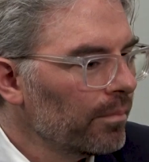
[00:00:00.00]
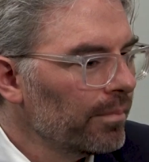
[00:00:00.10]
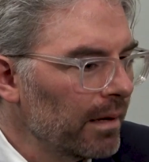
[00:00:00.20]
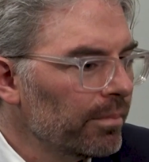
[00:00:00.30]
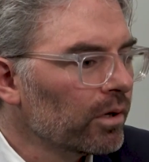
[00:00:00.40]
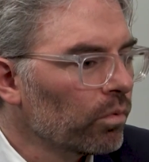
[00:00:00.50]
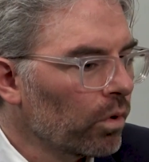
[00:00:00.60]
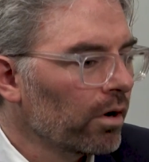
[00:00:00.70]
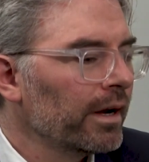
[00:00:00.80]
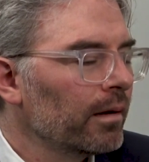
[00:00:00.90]
People are
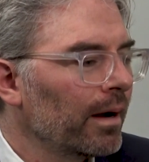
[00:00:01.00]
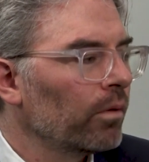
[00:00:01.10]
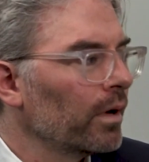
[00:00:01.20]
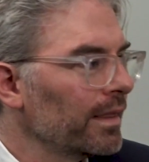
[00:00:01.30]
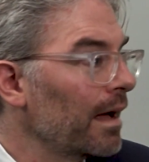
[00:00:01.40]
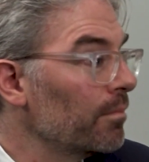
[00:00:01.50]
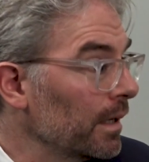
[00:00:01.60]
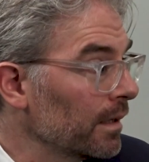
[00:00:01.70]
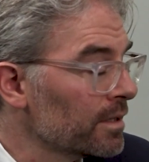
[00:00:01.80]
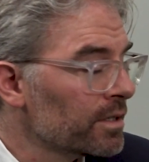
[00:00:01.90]
worried about what that
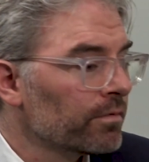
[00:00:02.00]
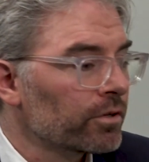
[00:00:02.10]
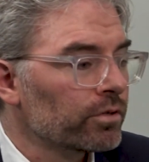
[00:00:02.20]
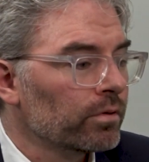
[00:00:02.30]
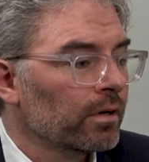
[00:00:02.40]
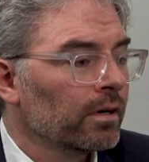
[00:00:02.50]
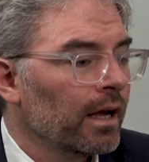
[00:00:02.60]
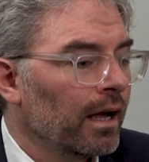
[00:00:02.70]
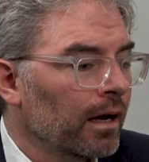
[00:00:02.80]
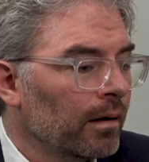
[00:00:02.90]
means, for sure.
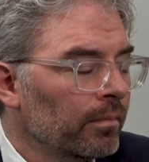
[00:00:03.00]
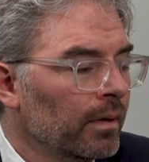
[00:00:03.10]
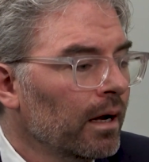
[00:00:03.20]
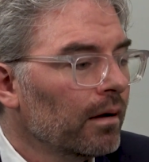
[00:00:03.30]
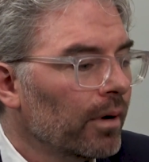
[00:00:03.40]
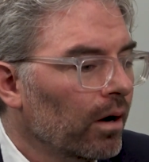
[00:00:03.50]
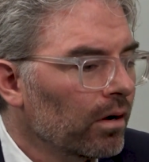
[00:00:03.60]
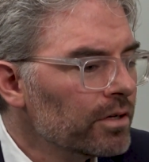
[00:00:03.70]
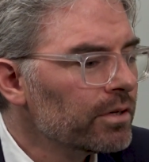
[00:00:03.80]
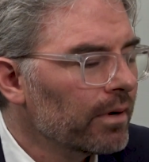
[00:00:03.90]

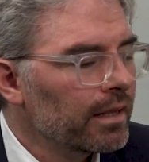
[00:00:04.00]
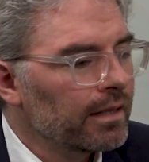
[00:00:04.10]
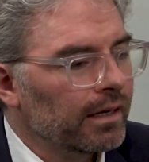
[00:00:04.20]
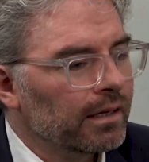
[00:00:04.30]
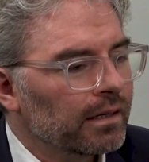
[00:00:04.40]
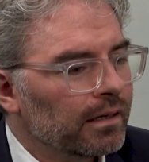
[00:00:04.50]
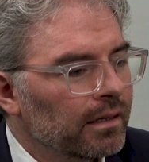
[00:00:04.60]
Also, I think,